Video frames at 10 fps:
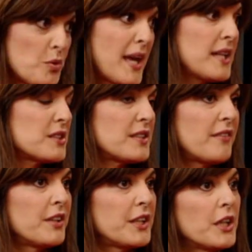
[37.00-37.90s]
cases
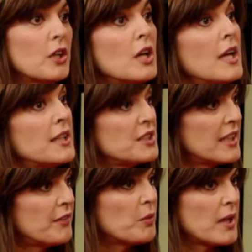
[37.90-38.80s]
every year. To
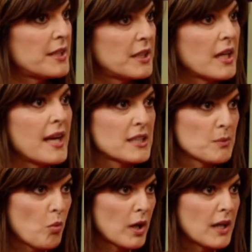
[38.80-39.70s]
give you an idea,
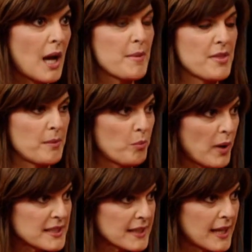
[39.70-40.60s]
it's more common than
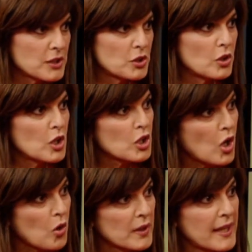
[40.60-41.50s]
breast cancer,
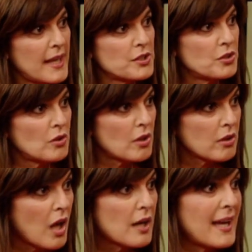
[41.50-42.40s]
colon cancer,
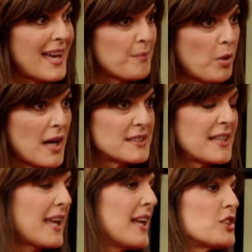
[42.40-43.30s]
lung, and
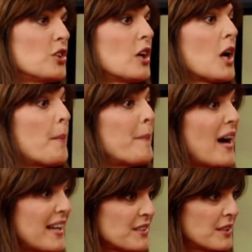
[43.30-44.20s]
prostate cancer
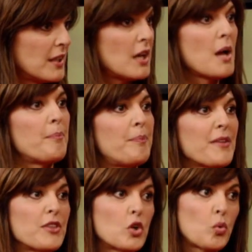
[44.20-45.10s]
combined.
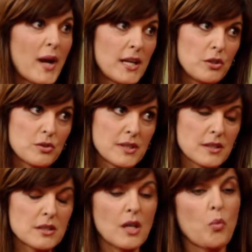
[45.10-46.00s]
But the great news
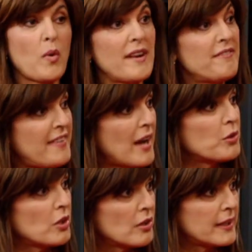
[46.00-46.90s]
is that when
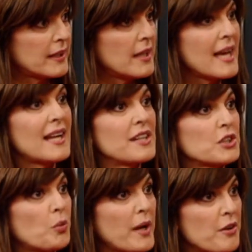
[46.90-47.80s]
found early, it has
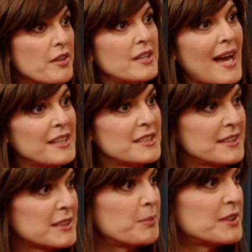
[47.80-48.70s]
a greater than
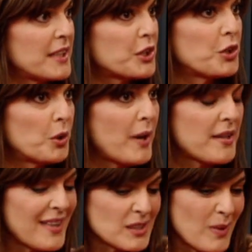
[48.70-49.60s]
96% cure
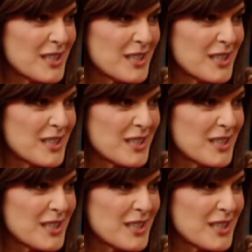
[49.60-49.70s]
rate. That's why